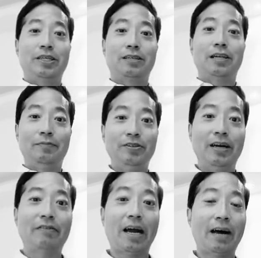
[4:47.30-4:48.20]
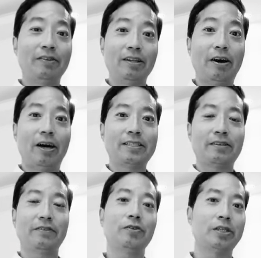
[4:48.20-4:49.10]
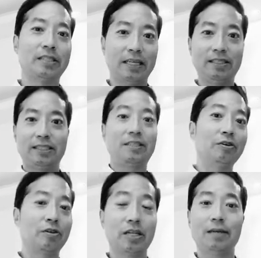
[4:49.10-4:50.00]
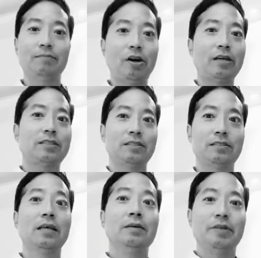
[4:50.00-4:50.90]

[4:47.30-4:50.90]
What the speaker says: claim you never have a loss. Of course, they still claim losses,